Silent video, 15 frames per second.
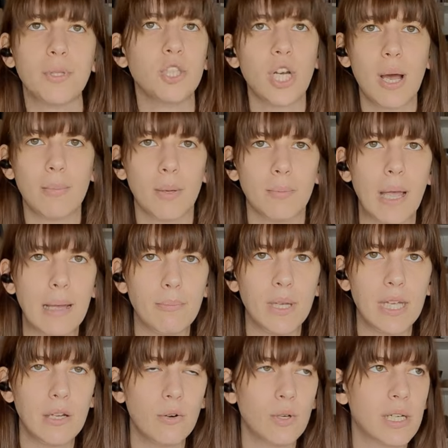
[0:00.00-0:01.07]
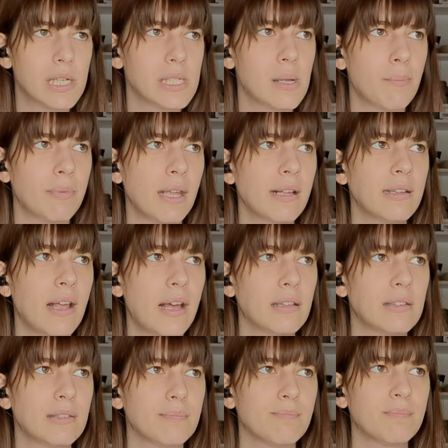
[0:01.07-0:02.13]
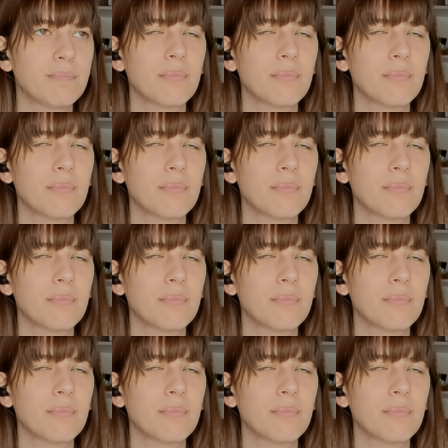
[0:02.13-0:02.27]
pajama maybe, or something that,